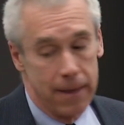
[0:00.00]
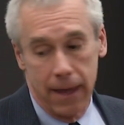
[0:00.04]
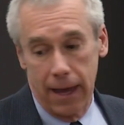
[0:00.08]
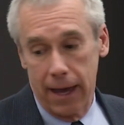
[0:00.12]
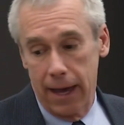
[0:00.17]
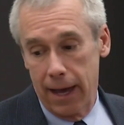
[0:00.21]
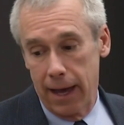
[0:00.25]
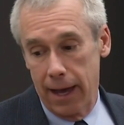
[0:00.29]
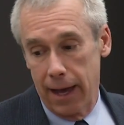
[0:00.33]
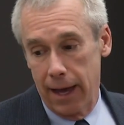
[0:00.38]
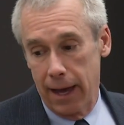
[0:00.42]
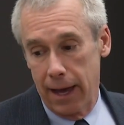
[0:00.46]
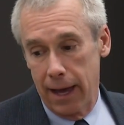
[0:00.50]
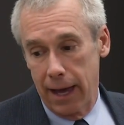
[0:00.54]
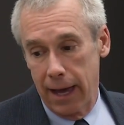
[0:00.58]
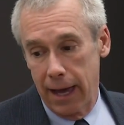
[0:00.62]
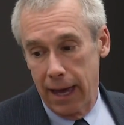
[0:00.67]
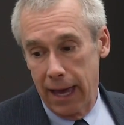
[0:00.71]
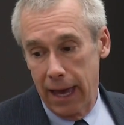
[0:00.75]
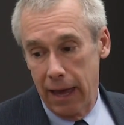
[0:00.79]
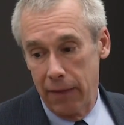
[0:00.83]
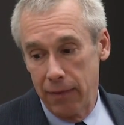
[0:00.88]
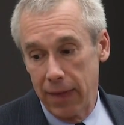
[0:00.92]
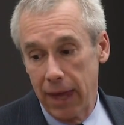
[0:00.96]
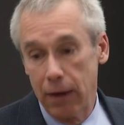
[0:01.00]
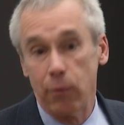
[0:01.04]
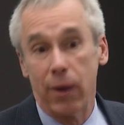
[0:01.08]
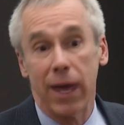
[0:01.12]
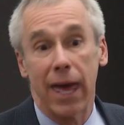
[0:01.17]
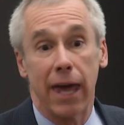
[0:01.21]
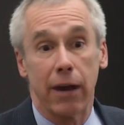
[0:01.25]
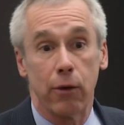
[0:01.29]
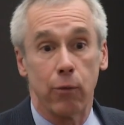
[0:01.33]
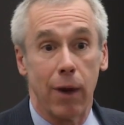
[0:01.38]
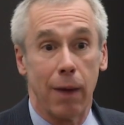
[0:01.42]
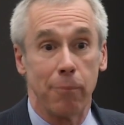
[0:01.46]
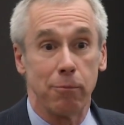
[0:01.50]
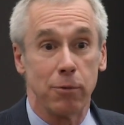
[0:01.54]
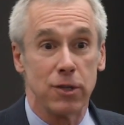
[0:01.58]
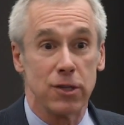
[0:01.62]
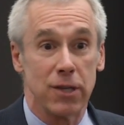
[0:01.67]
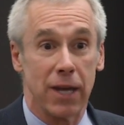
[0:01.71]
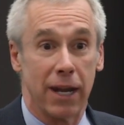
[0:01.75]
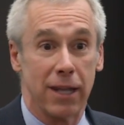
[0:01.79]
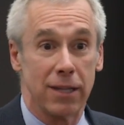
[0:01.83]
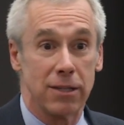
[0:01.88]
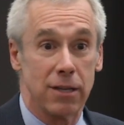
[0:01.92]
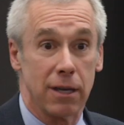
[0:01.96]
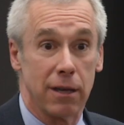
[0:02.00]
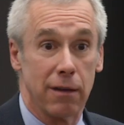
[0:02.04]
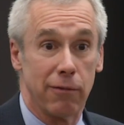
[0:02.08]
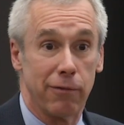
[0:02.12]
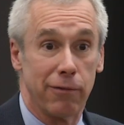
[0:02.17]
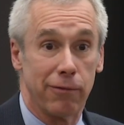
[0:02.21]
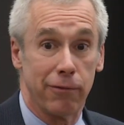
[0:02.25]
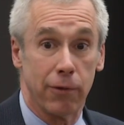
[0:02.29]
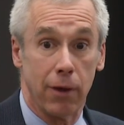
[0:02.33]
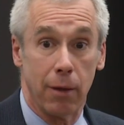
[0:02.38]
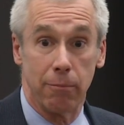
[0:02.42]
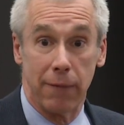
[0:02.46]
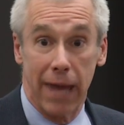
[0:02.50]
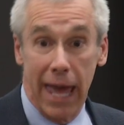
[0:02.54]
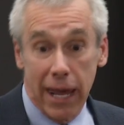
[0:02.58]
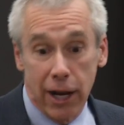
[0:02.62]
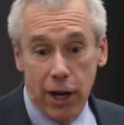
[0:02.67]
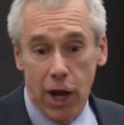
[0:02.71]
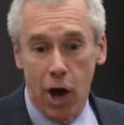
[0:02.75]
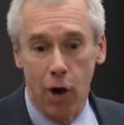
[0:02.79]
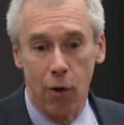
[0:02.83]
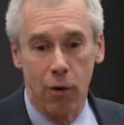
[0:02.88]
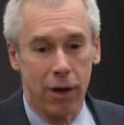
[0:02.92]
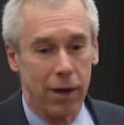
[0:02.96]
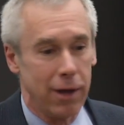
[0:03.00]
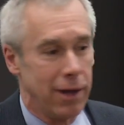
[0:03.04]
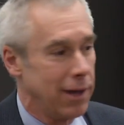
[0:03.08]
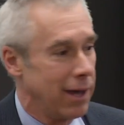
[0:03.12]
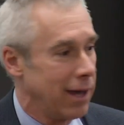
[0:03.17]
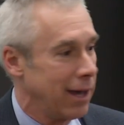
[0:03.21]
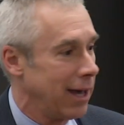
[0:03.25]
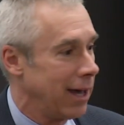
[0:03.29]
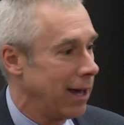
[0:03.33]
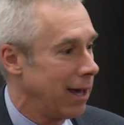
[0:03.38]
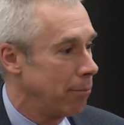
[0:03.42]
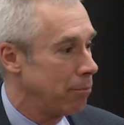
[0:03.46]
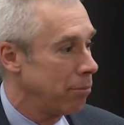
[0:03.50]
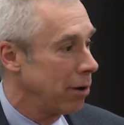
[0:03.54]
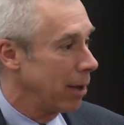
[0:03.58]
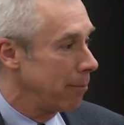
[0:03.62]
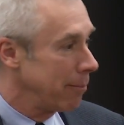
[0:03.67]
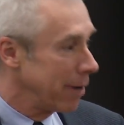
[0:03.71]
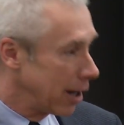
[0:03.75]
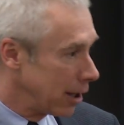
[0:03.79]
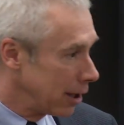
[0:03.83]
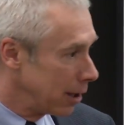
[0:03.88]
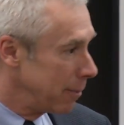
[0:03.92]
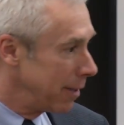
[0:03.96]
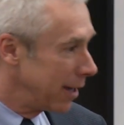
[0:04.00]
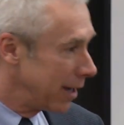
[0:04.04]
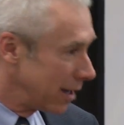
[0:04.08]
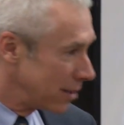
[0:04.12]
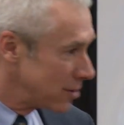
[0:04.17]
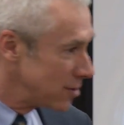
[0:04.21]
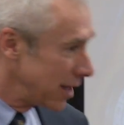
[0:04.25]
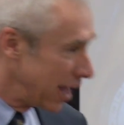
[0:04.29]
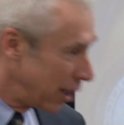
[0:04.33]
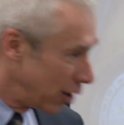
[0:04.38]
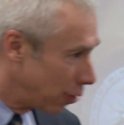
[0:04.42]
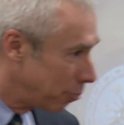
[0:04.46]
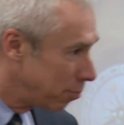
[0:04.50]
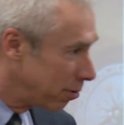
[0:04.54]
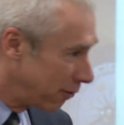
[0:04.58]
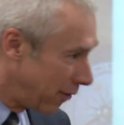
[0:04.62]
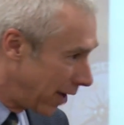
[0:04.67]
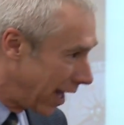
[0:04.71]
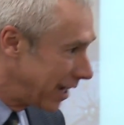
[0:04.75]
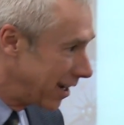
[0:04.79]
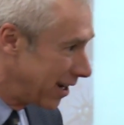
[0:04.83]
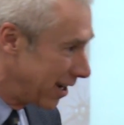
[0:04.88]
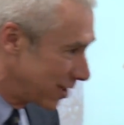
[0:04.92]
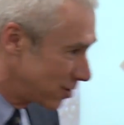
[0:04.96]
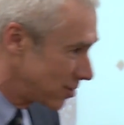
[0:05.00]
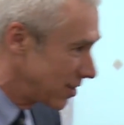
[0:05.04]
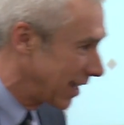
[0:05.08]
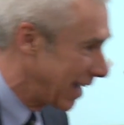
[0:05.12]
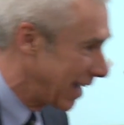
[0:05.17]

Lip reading: And then we had a representative from NATO, primarily because NATO provided us